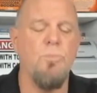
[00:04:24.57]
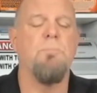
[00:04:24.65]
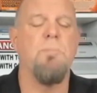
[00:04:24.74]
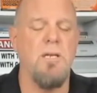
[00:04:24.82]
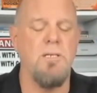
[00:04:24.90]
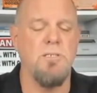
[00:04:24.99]

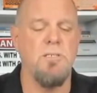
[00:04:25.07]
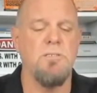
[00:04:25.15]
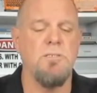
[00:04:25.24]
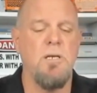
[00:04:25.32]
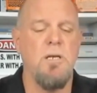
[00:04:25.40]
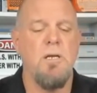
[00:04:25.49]
with
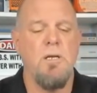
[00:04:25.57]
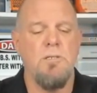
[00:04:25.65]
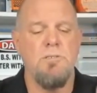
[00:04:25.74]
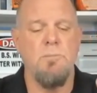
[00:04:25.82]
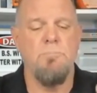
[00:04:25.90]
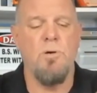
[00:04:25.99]
patience,
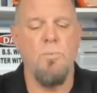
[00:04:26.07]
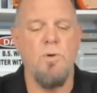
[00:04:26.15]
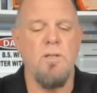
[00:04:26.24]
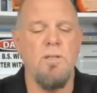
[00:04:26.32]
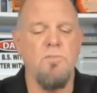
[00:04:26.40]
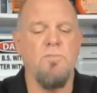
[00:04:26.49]
to put
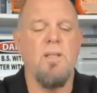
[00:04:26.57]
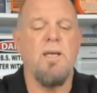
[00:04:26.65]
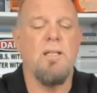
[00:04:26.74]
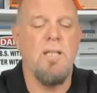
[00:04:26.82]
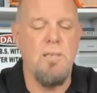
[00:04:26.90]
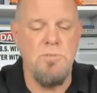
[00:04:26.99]
one of these
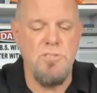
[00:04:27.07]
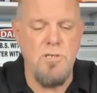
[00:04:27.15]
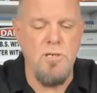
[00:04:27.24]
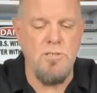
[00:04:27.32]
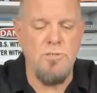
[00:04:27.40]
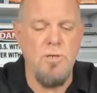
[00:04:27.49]
flag labels on.